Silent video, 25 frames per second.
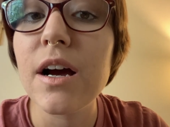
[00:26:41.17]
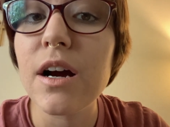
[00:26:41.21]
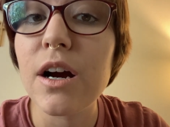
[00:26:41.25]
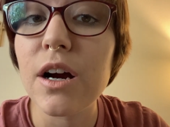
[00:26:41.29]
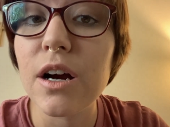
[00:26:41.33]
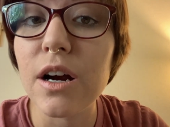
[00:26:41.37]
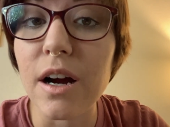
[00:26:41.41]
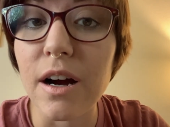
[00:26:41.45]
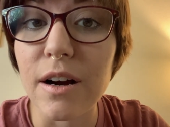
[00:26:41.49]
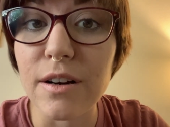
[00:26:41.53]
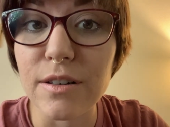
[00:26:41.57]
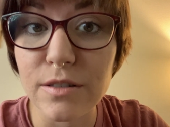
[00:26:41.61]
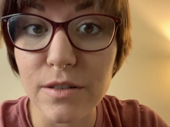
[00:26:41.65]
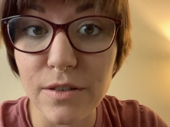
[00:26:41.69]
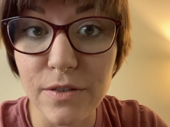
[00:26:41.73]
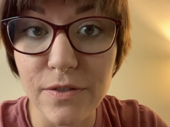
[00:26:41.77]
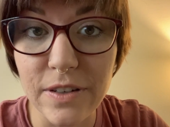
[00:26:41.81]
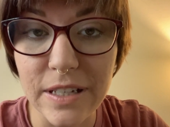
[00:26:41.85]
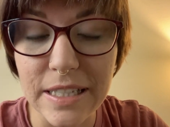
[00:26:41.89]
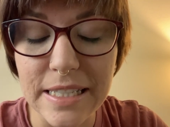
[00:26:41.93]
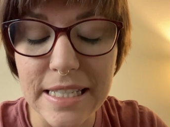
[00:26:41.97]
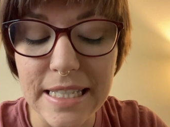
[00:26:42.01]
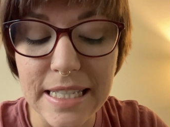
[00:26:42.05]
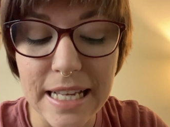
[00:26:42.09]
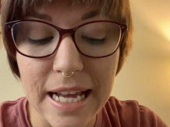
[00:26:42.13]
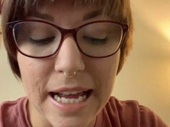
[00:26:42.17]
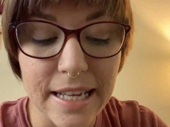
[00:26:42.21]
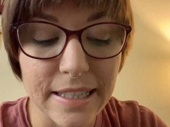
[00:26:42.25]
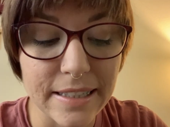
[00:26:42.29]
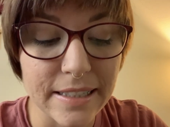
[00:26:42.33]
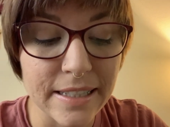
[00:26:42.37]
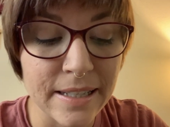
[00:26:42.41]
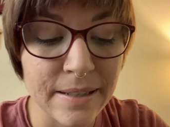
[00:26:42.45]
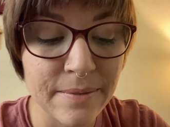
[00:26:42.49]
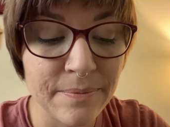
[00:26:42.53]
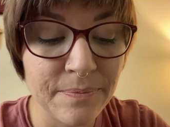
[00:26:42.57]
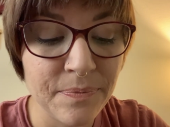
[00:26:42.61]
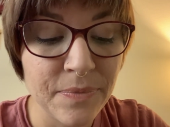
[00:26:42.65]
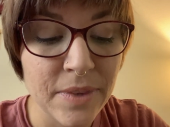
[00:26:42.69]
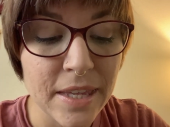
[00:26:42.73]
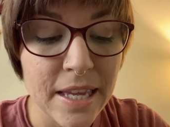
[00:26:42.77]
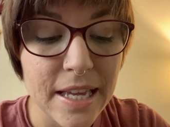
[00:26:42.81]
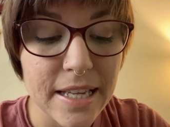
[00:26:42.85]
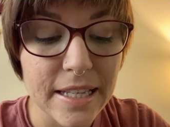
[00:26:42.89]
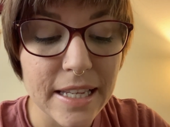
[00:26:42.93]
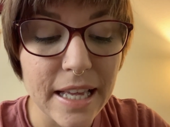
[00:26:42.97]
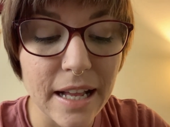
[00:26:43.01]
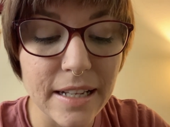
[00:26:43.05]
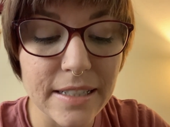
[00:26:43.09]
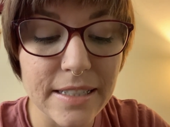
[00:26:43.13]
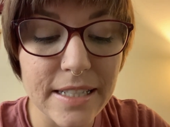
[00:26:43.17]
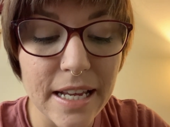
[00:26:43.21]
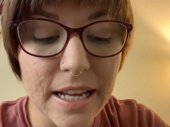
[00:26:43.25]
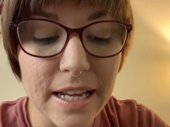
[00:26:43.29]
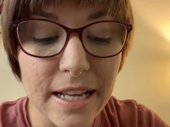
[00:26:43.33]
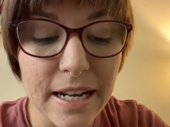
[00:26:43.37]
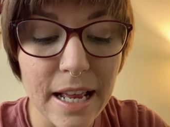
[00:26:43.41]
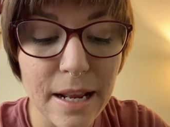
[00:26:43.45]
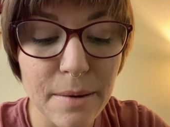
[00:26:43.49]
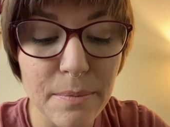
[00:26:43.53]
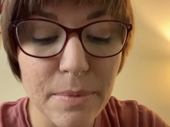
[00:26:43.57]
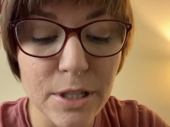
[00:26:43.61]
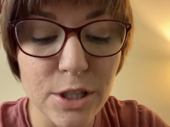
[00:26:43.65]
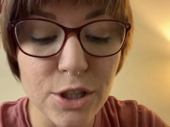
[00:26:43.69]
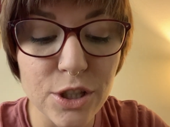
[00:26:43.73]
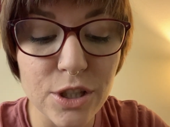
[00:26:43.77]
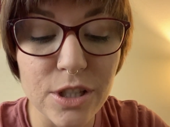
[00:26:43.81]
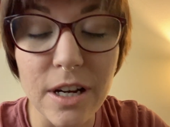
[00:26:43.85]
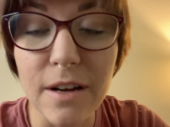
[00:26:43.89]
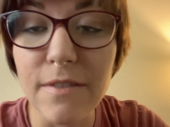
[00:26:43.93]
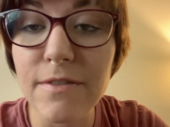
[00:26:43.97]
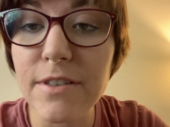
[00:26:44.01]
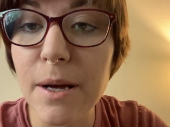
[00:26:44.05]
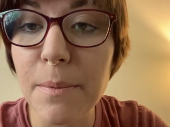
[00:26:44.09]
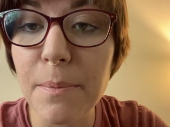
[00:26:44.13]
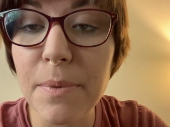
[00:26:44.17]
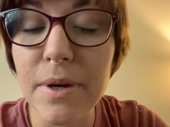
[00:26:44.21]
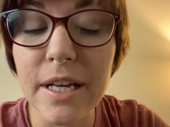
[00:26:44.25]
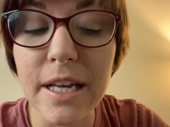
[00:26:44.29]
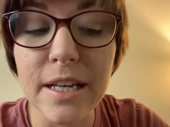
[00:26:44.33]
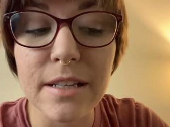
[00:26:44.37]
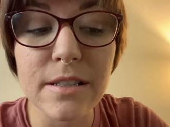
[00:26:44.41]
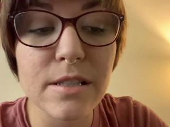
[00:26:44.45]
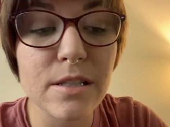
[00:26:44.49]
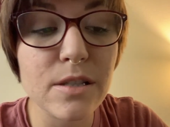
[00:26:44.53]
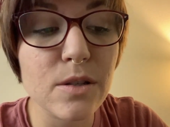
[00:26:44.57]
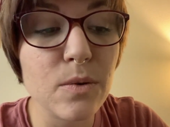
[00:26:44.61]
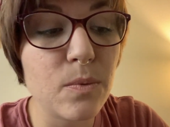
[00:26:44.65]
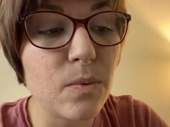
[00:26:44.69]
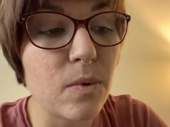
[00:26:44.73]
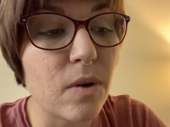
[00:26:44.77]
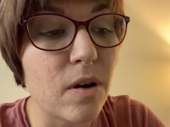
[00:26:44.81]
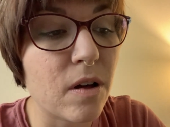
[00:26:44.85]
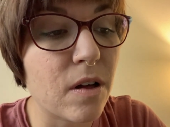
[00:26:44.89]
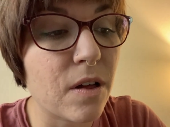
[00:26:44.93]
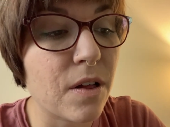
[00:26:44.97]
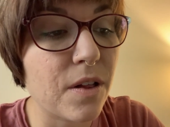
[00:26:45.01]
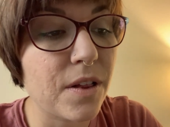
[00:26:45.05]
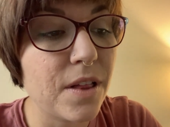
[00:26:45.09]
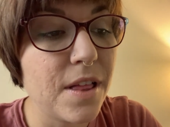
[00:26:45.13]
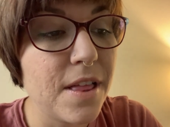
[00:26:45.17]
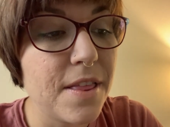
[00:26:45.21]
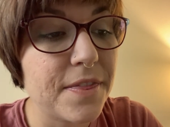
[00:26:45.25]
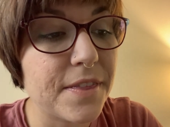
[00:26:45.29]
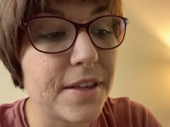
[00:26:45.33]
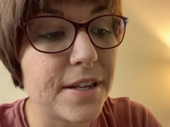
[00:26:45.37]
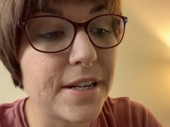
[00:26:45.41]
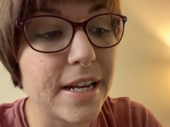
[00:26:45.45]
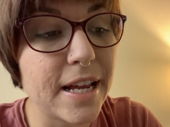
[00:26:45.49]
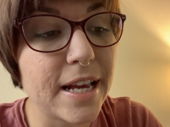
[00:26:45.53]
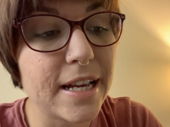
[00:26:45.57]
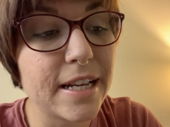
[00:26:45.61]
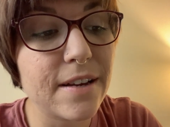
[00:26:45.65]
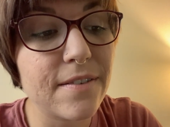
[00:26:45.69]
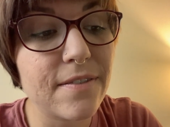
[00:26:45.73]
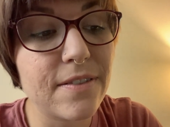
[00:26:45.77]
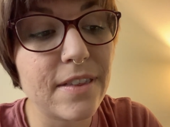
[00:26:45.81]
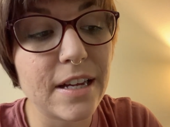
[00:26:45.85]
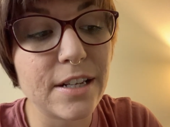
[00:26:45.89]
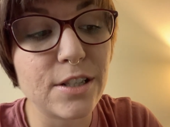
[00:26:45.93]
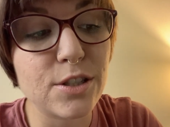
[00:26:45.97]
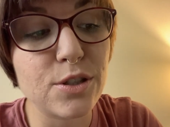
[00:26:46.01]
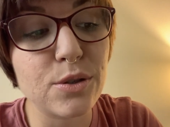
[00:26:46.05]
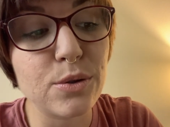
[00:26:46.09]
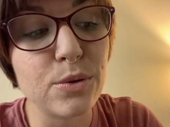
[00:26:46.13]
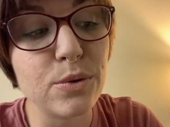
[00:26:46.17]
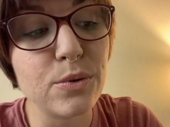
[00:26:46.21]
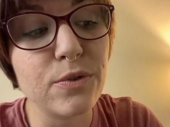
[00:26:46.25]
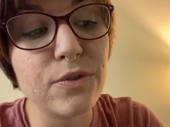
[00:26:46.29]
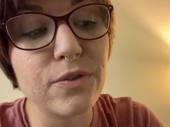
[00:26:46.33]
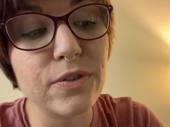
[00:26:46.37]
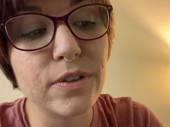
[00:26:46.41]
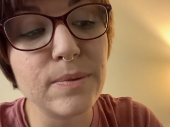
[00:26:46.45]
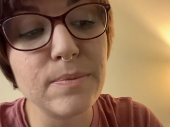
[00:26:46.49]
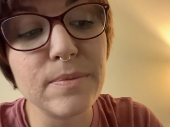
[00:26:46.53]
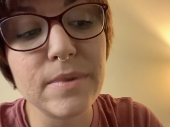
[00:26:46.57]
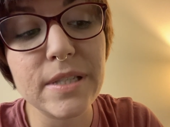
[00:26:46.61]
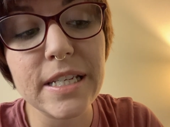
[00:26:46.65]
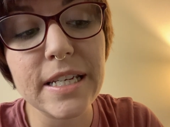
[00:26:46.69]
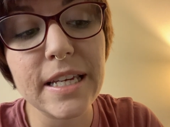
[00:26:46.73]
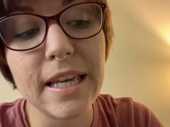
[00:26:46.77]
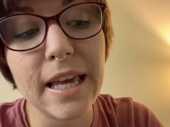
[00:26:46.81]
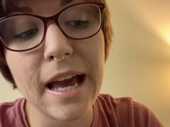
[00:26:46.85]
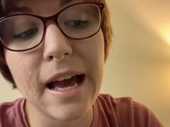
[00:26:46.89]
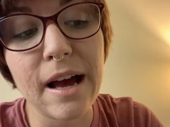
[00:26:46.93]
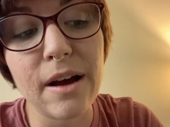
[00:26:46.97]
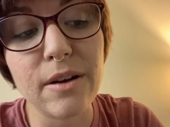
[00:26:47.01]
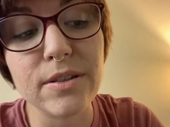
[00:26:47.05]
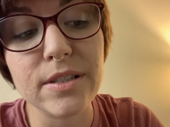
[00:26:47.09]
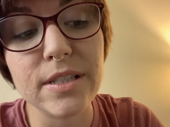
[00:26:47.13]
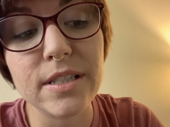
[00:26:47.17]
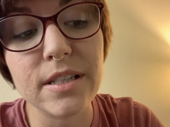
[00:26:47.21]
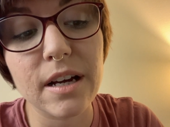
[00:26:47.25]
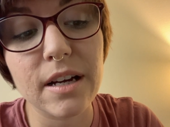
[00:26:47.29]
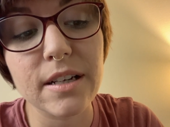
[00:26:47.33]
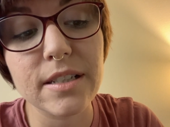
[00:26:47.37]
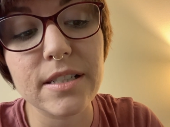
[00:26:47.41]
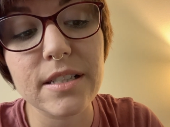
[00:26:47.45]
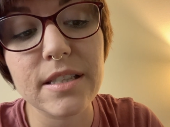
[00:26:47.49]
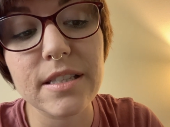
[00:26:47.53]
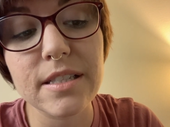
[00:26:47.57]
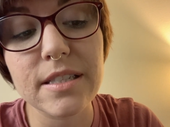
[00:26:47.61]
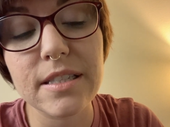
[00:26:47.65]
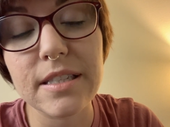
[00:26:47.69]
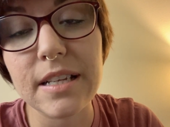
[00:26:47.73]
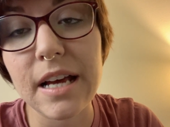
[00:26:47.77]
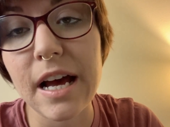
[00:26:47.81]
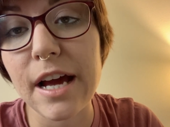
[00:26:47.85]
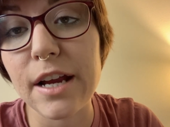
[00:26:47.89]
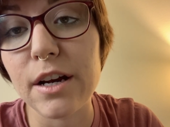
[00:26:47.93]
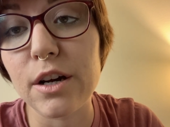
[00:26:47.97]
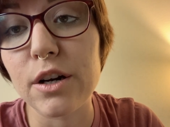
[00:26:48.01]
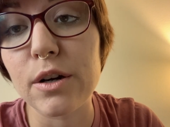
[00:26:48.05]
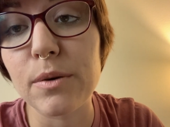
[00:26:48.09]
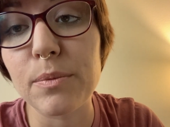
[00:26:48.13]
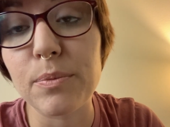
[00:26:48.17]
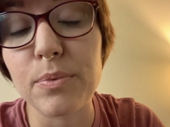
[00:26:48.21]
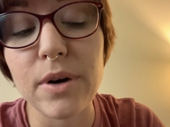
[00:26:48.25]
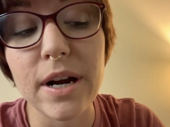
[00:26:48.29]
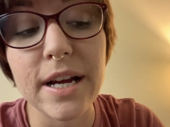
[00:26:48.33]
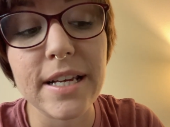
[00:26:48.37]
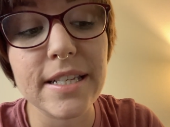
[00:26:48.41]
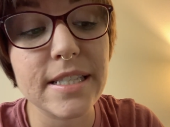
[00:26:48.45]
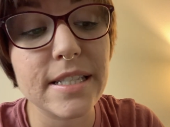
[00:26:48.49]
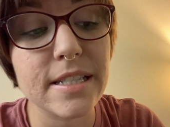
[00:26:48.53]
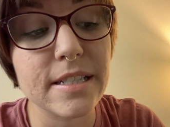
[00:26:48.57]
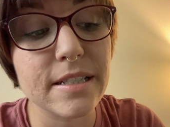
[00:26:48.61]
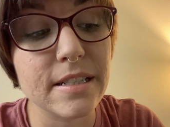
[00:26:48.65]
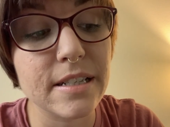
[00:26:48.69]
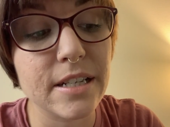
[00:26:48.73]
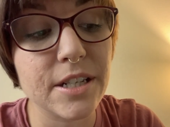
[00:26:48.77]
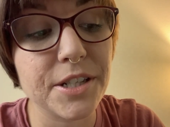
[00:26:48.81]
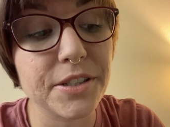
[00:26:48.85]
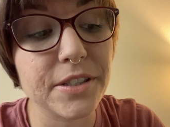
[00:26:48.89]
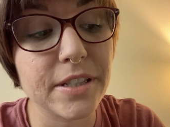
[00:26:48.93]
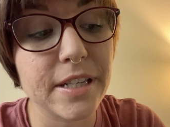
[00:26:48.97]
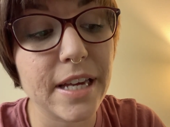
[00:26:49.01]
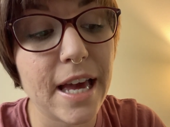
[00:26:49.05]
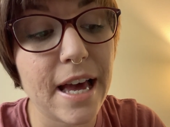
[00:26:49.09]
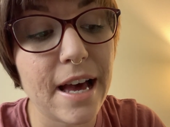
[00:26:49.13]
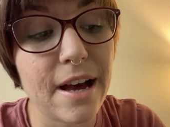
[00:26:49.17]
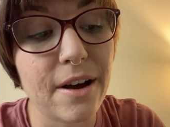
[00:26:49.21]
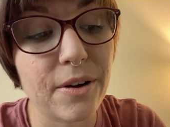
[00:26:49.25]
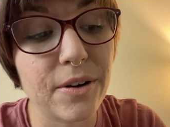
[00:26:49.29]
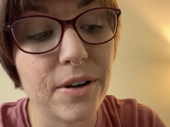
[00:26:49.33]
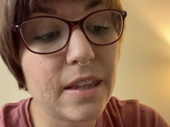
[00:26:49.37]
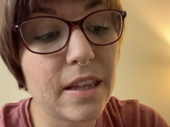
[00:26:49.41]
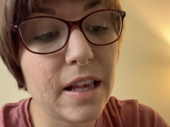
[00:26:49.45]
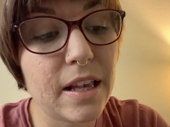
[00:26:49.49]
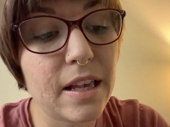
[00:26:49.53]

Her uncle fell silent. Kaltain had been shoved up against the wall, the neck of that too flimsy gown tugged to the side, her breast nearly out.